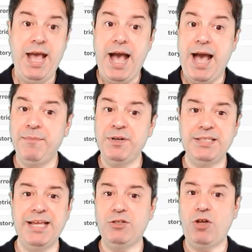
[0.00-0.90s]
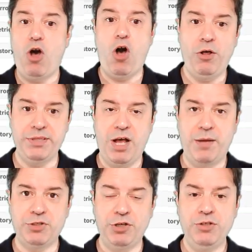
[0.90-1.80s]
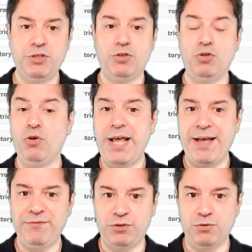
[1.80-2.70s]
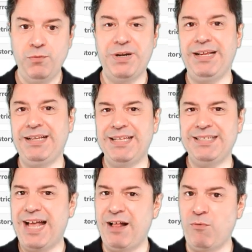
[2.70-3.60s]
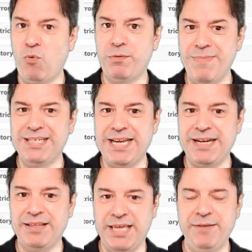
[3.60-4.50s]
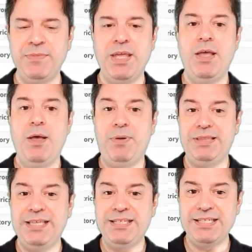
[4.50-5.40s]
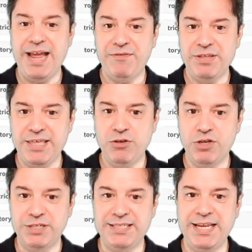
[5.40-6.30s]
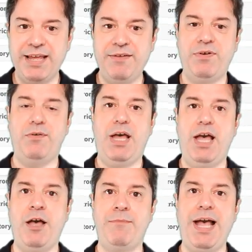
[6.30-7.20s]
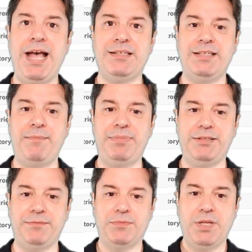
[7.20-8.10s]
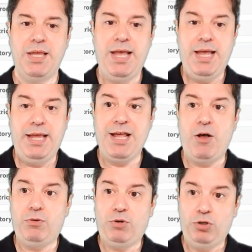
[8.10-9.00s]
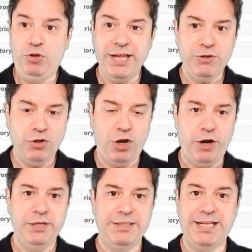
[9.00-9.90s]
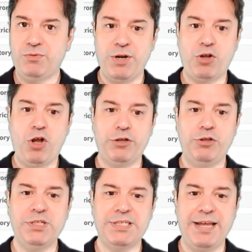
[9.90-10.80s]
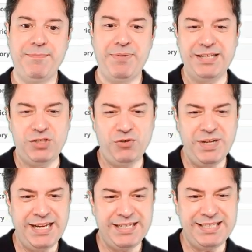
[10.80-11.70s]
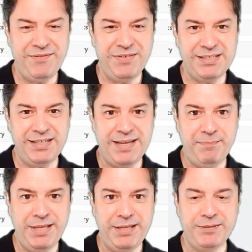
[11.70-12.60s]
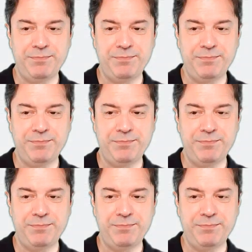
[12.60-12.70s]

I'm going to select all the options. You don't have to, but at this, I won't miss anything. But this is everything you could save as a template. Now, look at the card. That's what a card looks like. But as soon as I save it as a template,